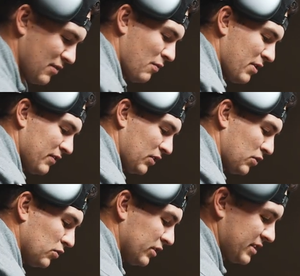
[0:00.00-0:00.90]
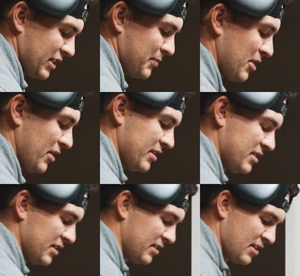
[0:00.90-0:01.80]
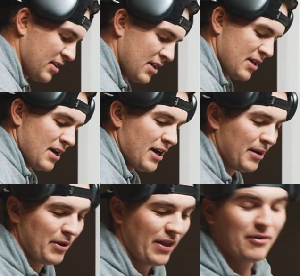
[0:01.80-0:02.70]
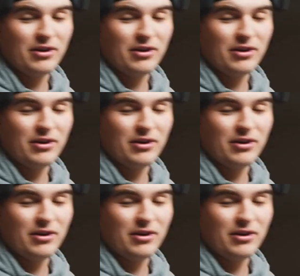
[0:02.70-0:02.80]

one of the coolest experiences. But that